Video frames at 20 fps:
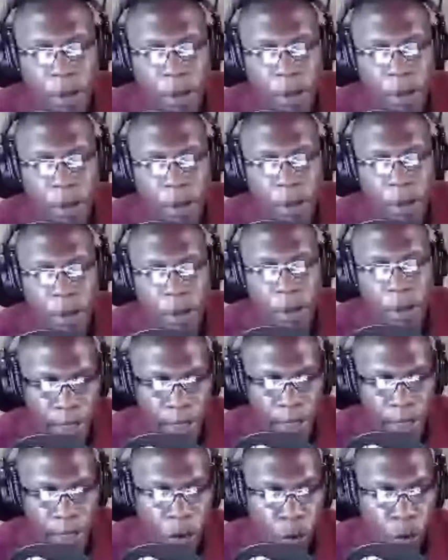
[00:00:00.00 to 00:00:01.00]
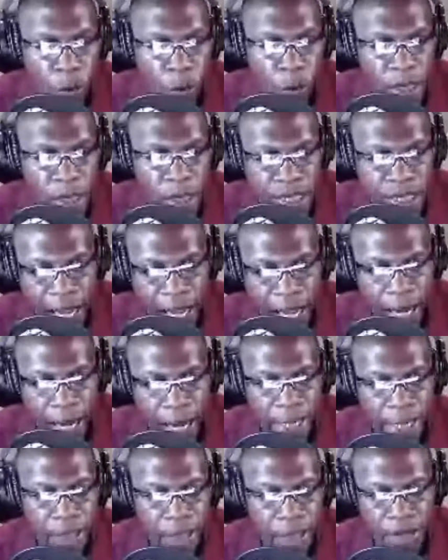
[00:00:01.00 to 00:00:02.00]
Again, the one
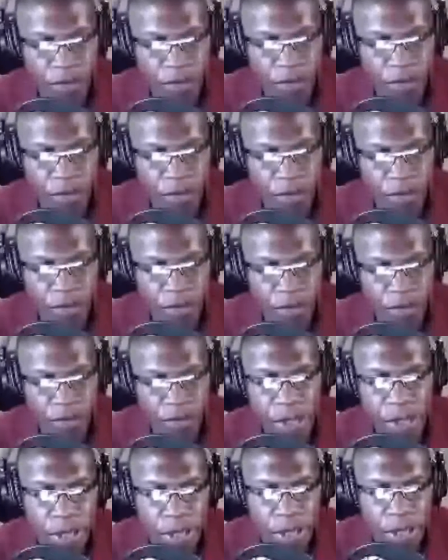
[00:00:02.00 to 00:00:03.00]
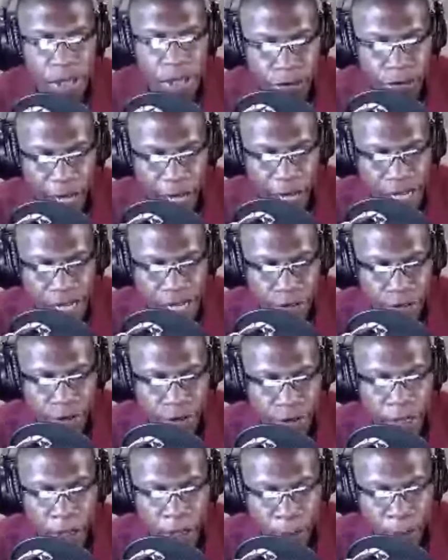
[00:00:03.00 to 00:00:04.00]
tide lifts all boats
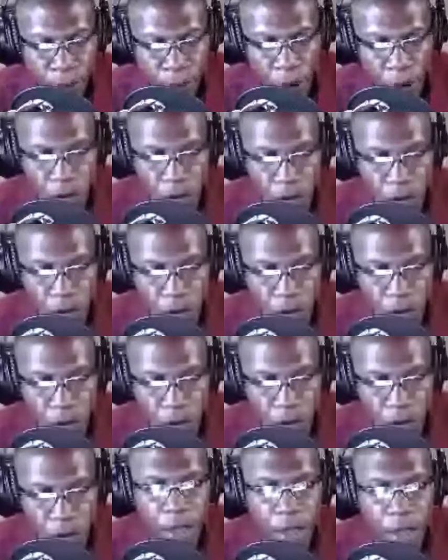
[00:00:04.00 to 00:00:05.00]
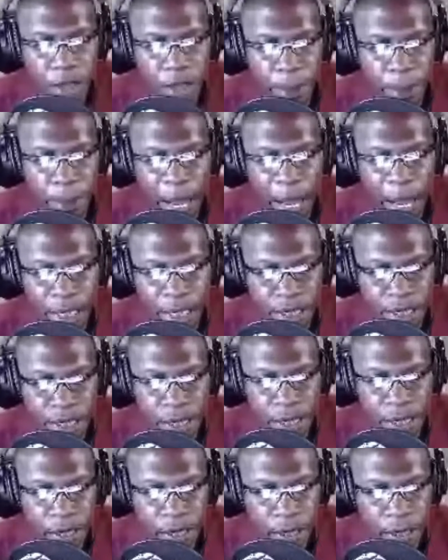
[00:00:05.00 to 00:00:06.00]
philosophy and approach to
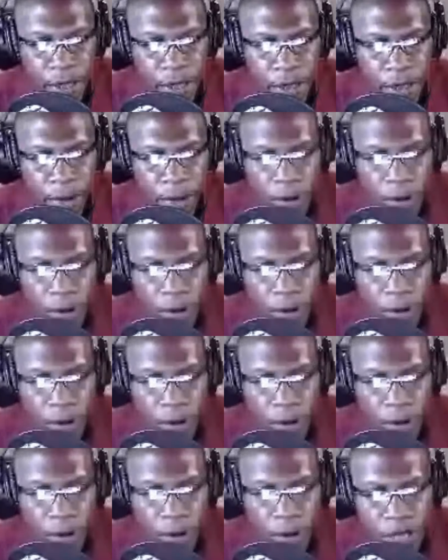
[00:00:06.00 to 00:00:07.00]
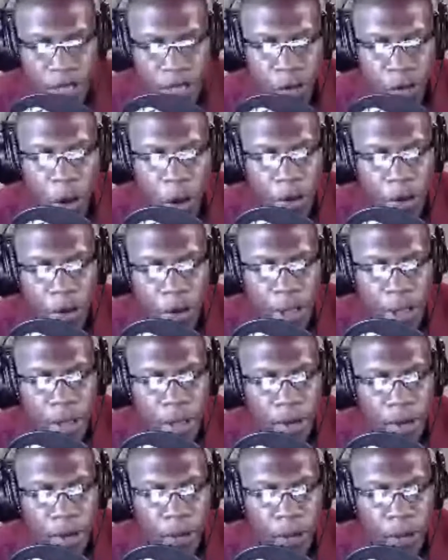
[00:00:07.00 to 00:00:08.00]
policy, it doesn't work.
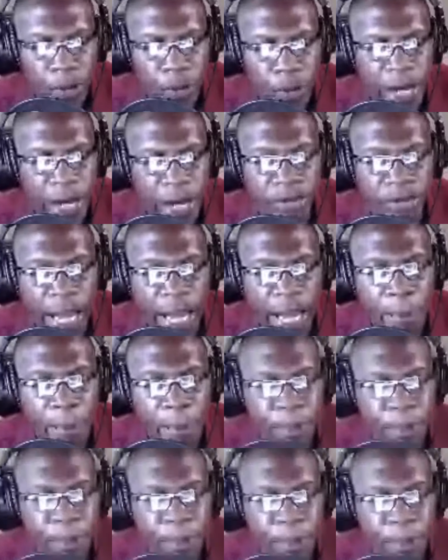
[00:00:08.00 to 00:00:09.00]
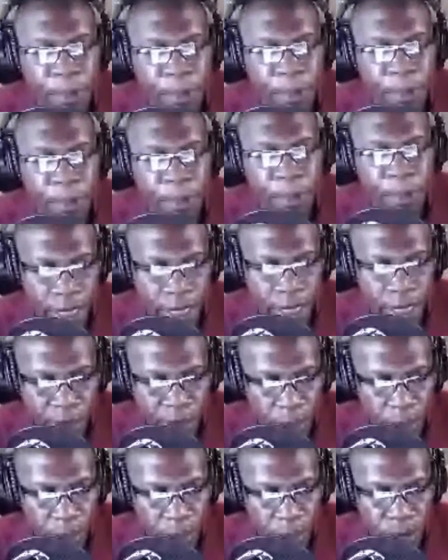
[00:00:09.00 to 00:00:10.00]
We have not benefited as a
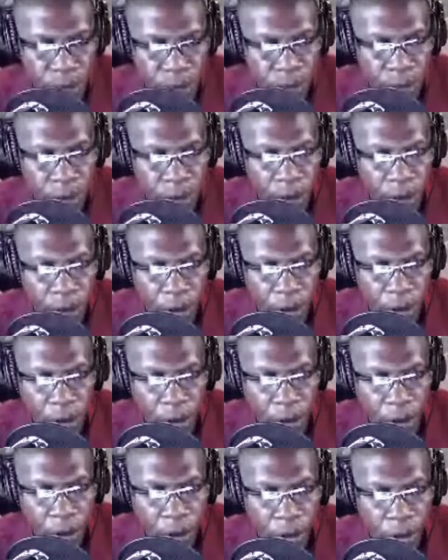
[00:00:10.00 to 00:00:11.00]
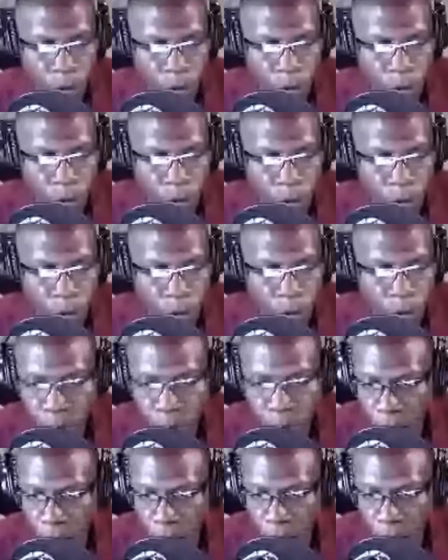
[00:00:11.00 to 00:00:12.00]
people with that
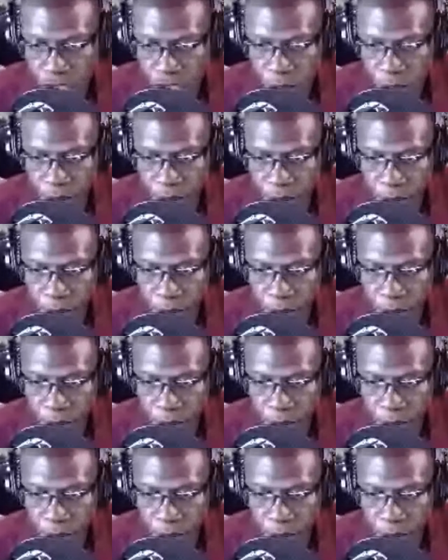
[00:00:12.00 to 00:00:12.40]
approach.